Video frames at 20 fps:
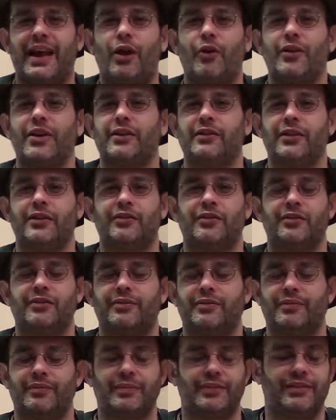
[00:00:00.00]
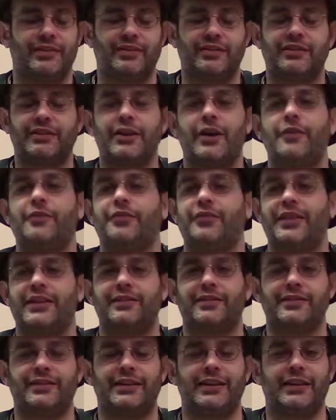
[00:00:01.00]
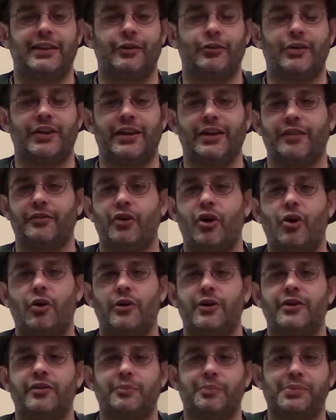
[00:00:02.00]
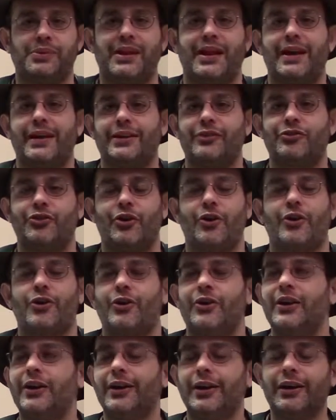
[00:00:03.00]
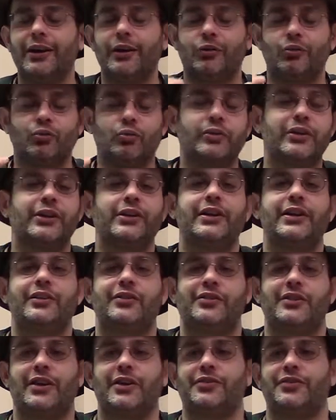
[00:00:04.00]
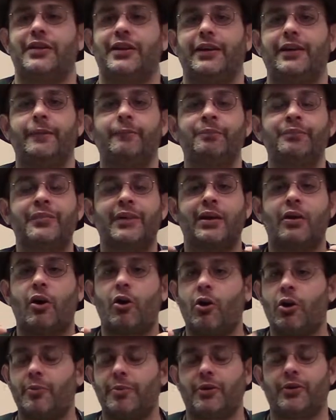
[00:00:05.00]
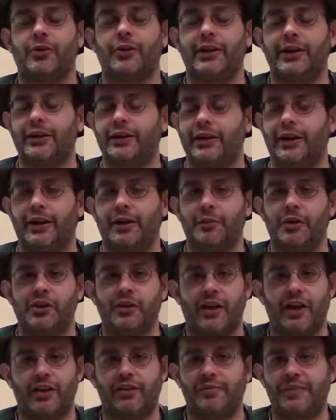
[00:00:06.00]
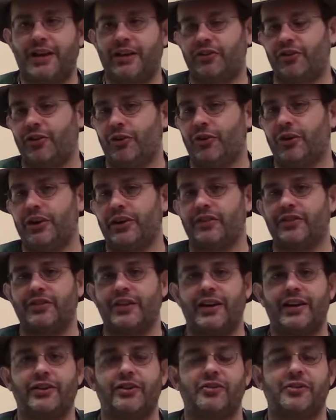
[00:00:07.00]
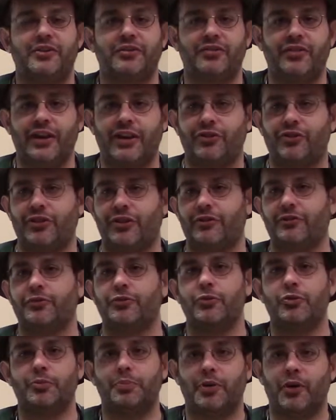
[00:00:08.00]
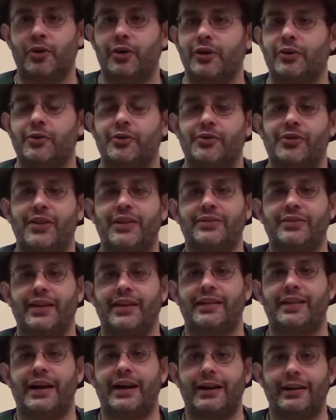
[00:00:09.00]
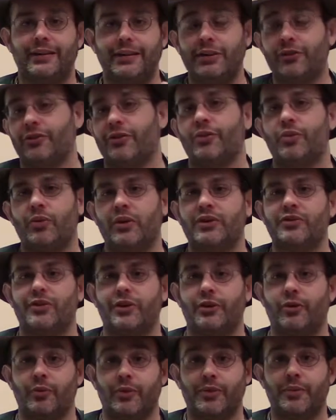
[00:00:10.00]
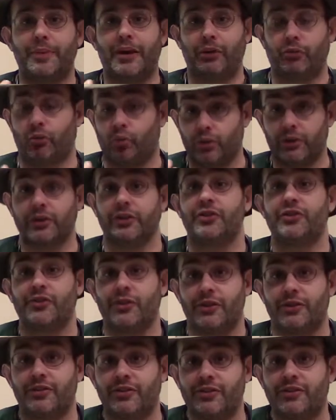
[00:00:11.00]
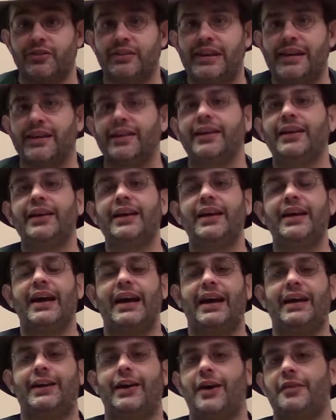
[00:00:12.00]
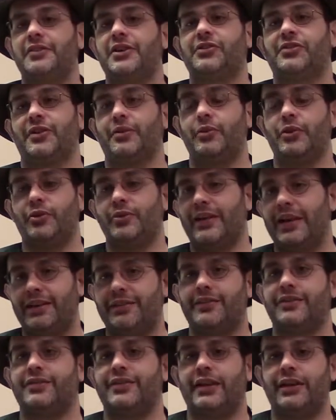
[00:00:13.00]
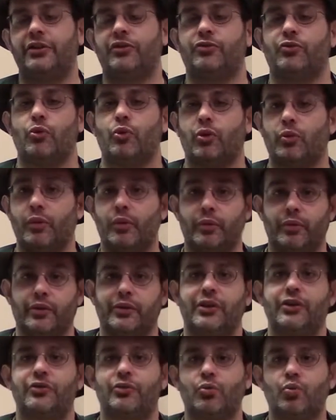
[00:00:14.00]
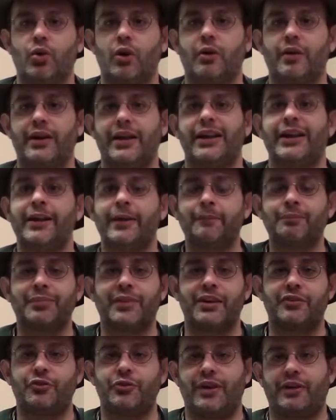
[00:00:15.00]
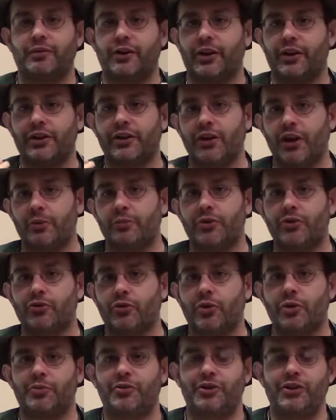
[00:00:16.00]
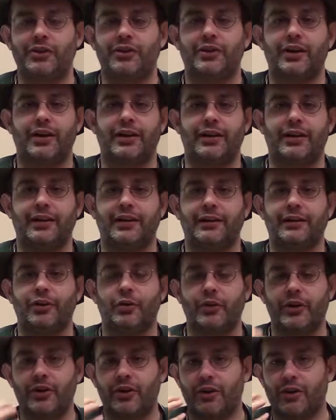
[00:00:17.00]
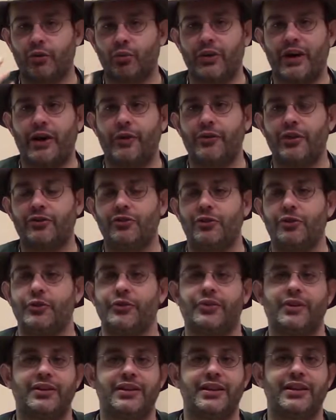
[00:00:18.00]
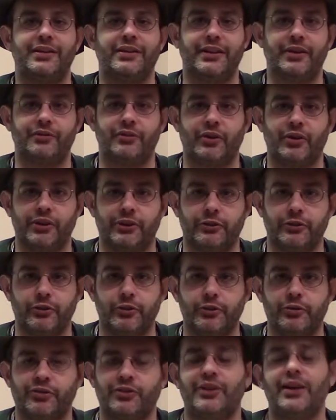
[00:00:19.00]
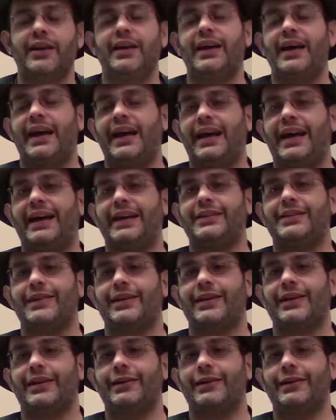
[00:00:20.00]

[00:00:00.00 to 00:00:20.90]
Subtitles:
calculus stuff that's kind of hardened plaque and tartar, really disgusting, harboring a lot of bacteria, signs of infection, food particles, things like that. And these are the ones where the mouth really starts to stink. And obviously when you get to stage 4, we really do worry that you have a lot of gum resorption going on around the tooth. The teeth get very loose, and